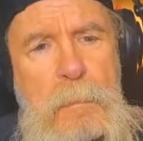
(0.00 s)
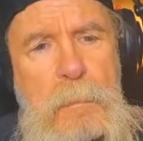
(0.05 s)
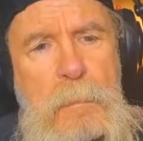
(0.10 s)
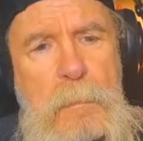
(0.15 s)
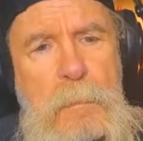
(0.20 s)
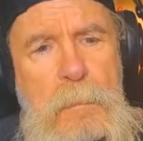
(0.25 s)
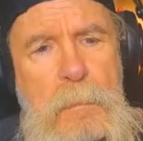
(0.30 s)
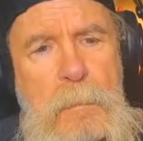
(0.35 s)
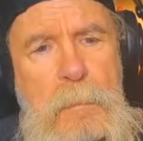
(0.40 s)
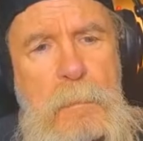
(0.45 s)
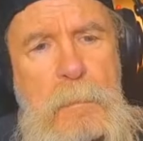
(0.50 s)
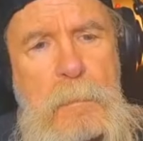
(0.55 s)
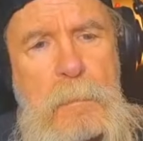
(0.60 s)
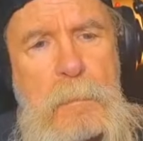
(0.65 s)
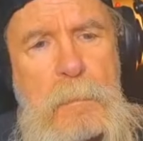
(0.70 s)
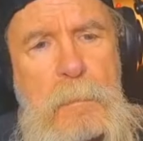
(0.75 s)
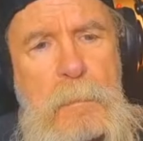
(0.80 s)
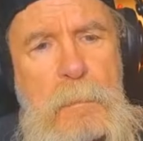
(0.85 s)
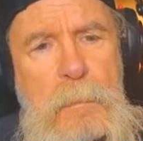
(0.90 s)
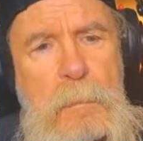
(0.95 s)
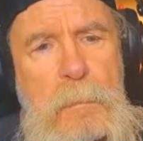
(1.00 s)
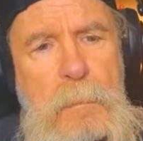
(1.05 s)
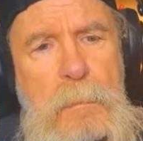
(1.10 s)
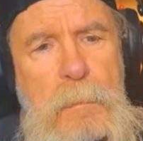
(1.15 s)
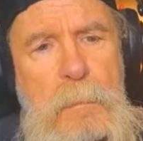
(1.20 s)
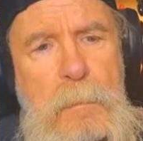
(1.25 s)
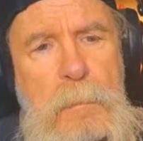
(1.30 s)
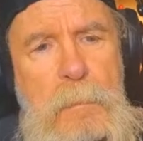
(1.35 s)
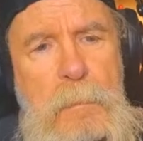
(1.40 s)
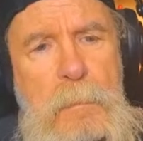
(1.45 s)

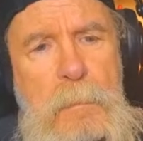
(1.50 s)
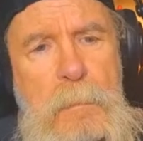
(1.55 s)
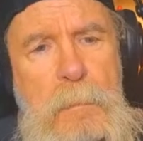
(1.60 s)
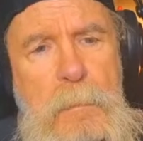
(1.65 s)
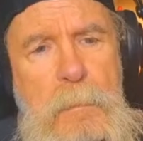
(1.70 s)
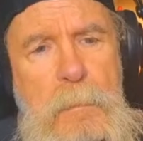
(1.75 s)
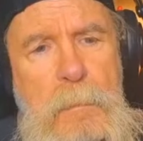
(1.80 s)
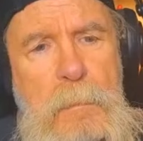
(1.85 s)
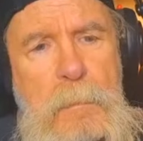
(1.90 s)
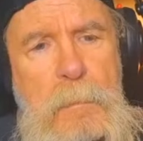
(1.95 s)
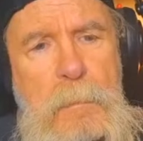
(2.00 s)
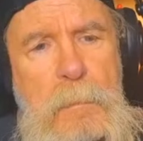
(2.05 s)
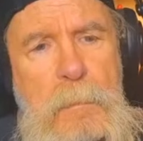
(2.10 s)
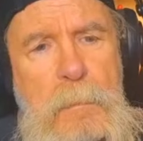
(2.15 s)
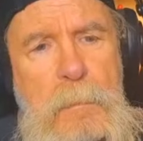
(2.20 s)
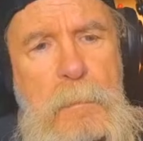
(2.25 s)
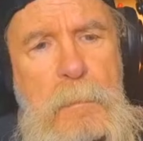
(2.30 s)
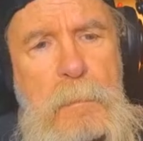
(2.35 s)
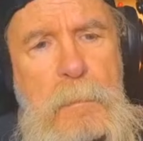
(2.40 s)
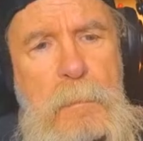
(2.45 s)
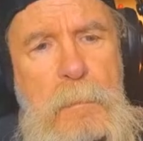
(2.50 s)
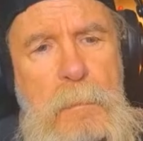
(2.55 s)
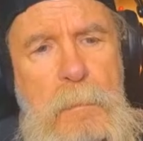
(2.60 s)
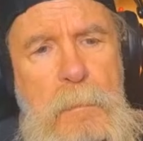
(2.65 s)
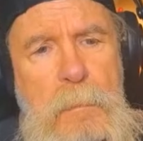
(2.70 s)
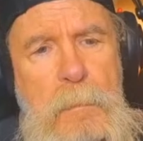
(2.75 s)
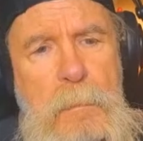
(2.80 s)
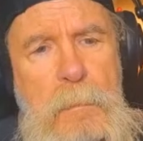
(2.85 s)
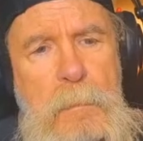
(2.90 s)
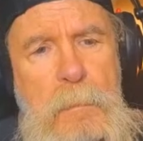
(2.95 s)

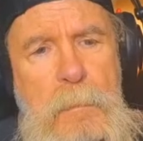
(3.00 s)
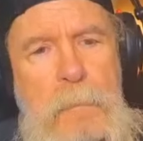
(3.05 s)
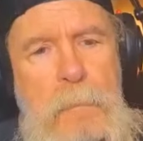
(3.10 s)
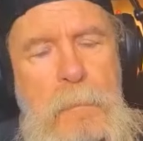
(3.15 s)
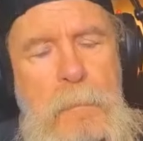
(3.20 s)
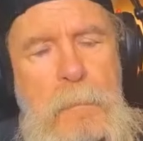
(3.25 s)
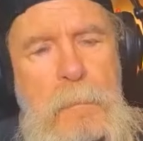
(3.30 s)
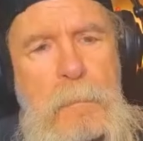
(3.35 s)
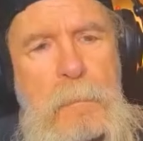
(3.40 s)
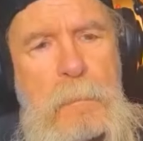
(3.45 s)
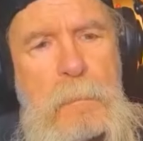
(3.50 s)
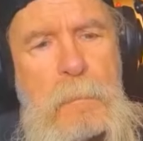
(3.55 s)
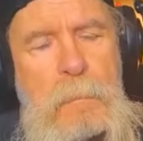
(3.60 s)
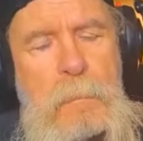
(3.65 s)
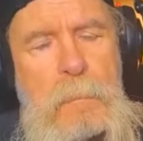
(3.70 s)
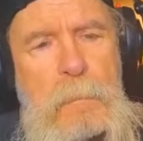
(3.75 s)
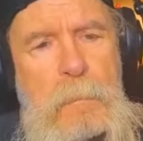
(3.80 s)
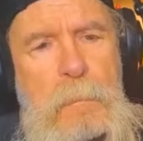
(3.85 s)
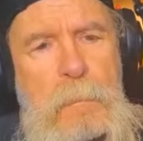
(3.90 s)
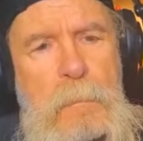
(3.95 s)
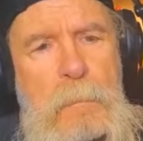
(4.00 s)
No words are spoken by the person on screen.